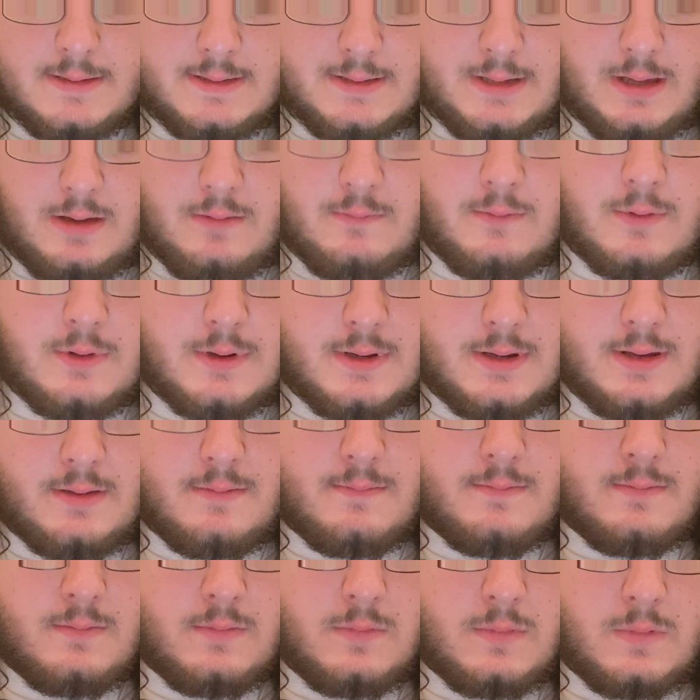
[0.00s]
see,
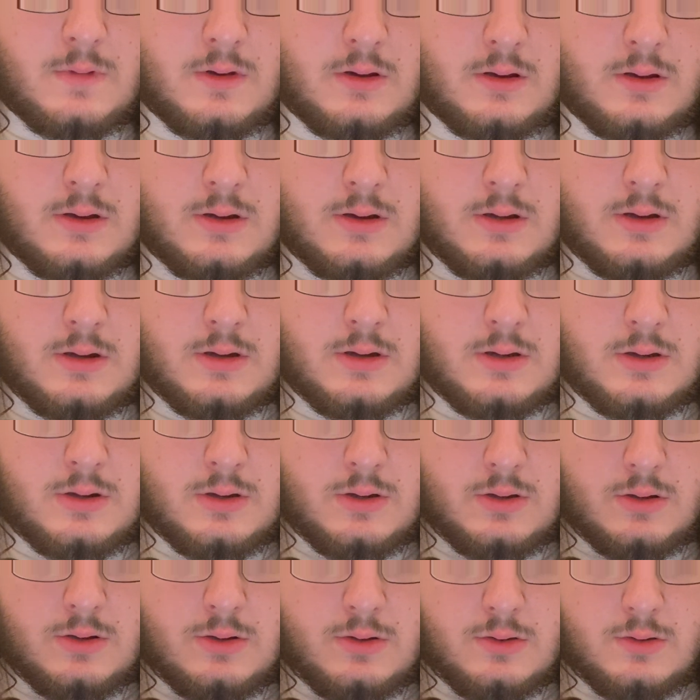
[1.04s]
1,
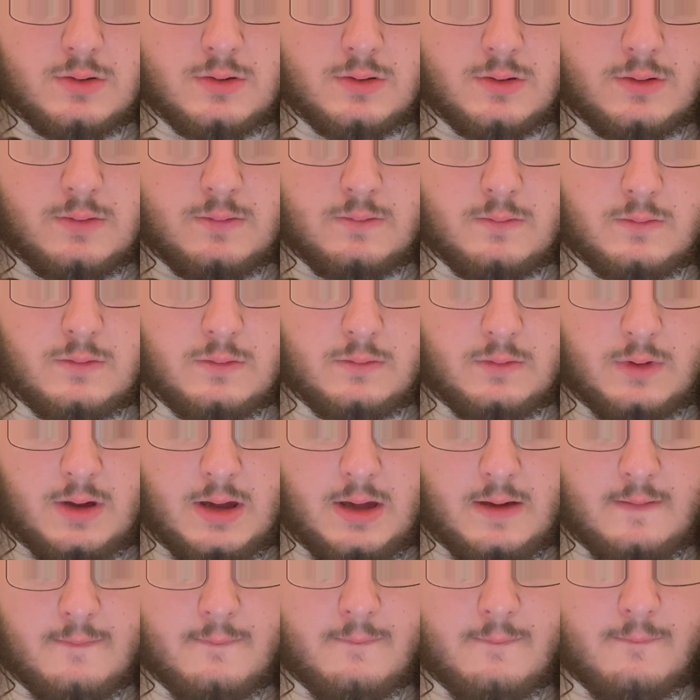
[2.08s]
2,
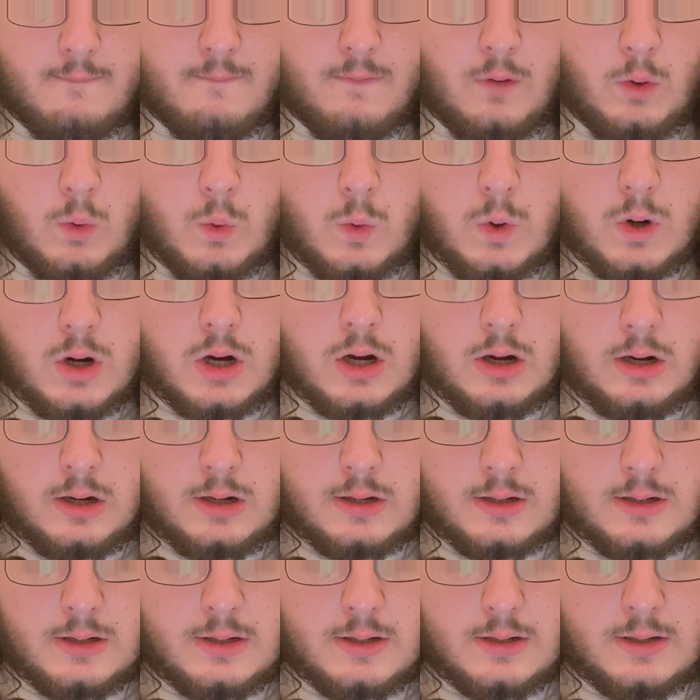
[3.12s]
3, 4,
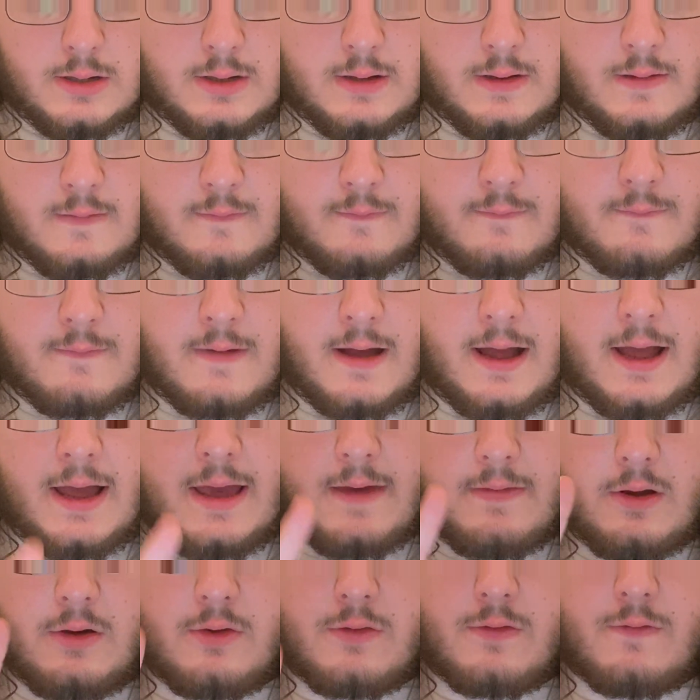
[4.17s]

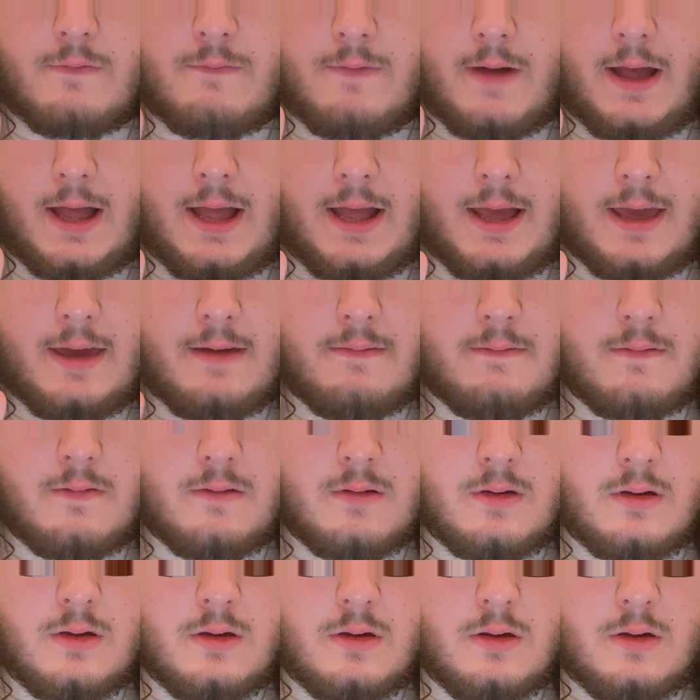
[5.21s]
5. There's 5
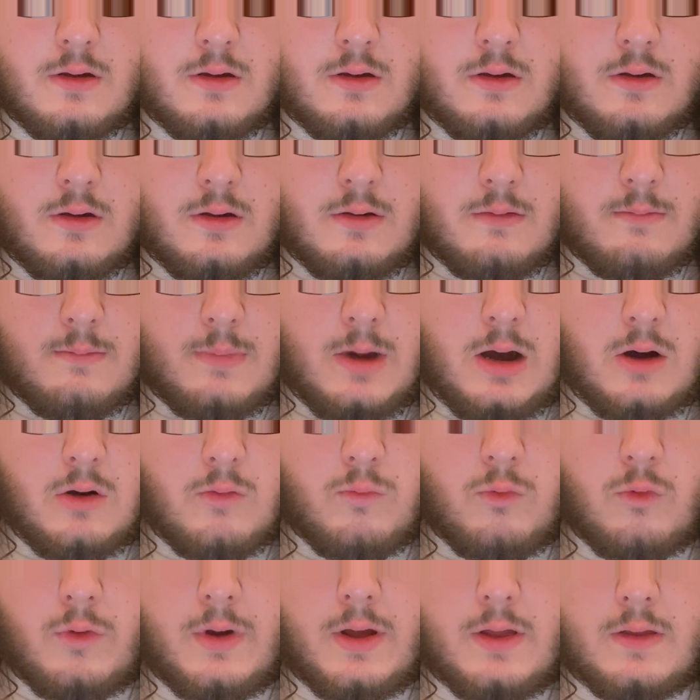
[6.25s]

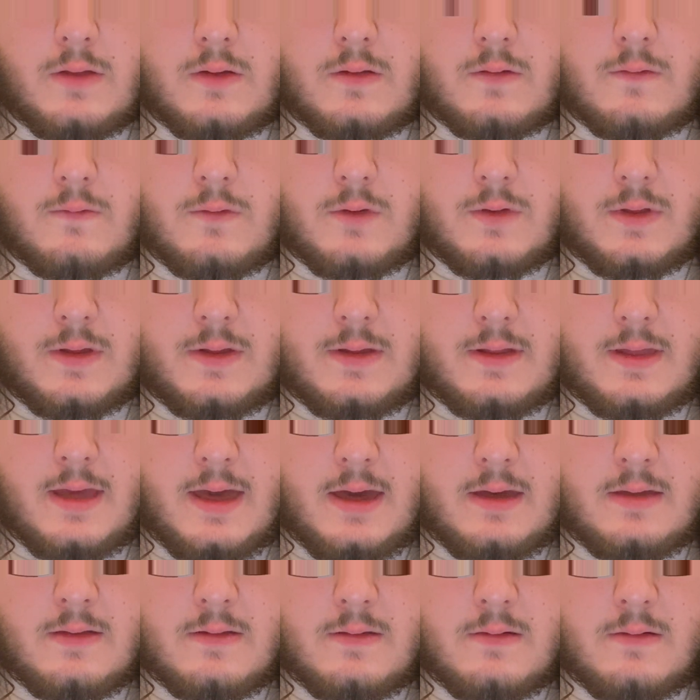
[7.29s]
PowerPoints for this
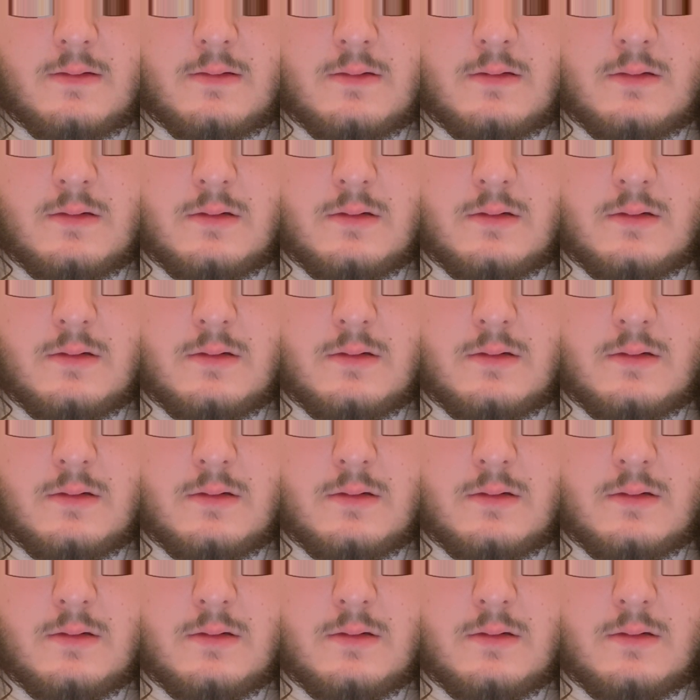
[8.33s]
test.